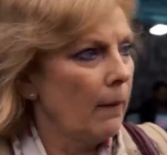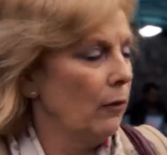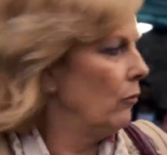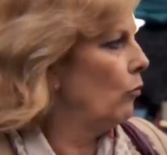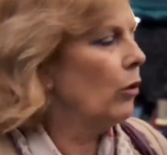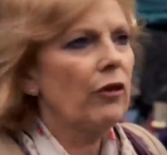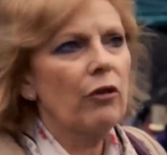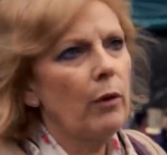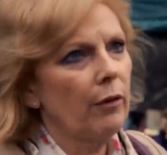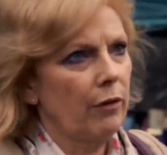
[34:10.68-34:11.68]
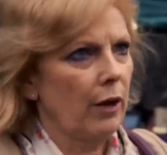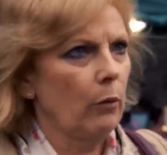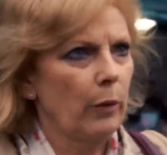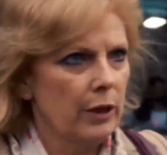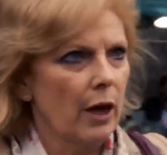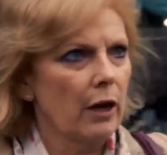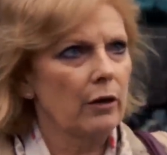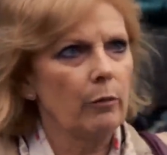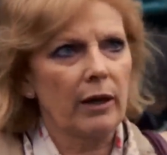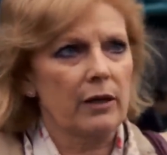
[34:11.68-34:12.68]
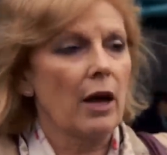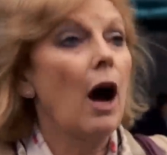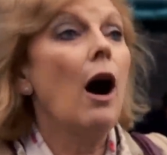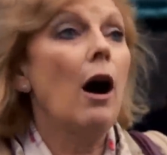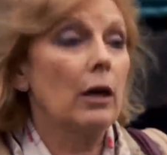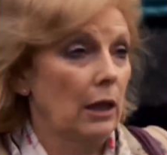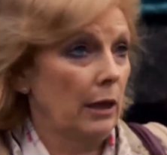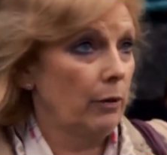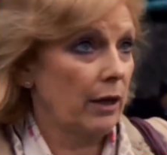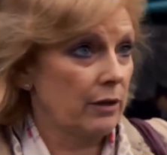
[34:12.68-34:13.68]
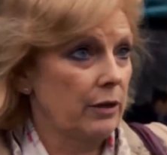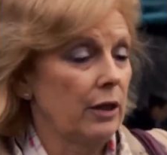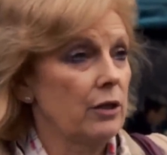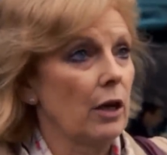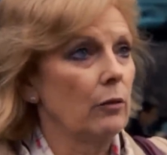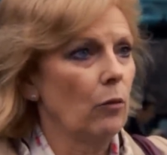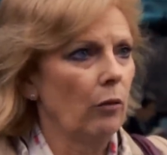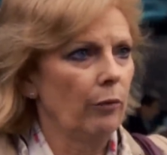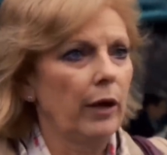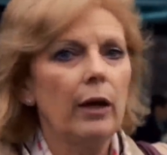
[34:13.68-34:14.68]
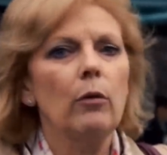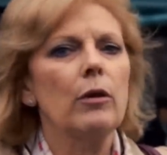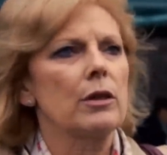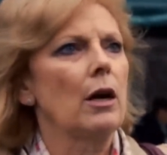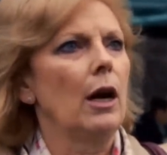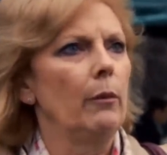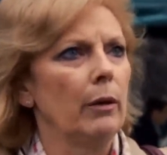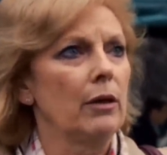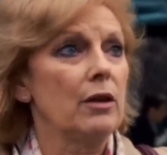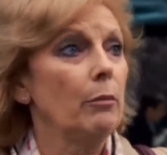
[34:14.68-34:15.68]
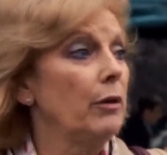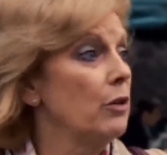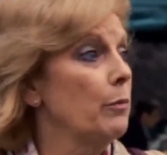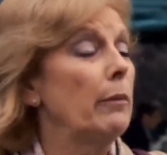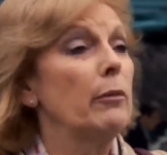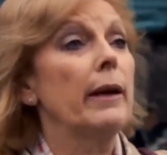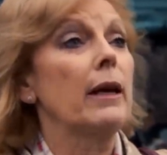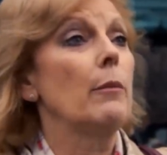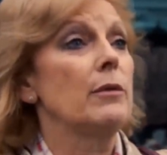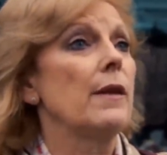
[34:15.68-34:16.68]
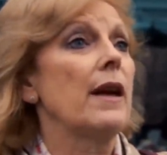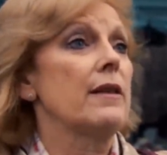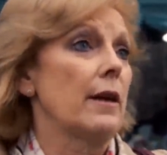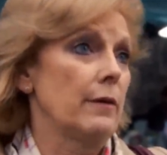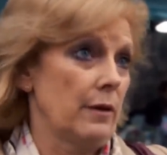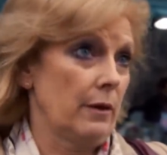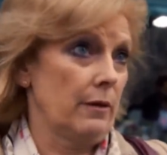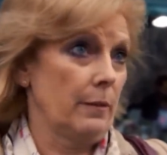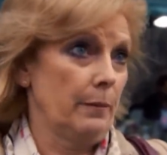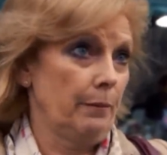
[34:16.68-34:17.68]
look, what is the one thing we know the hardline Brexiteers don't want? They don't want time, because the British people might come to their senses.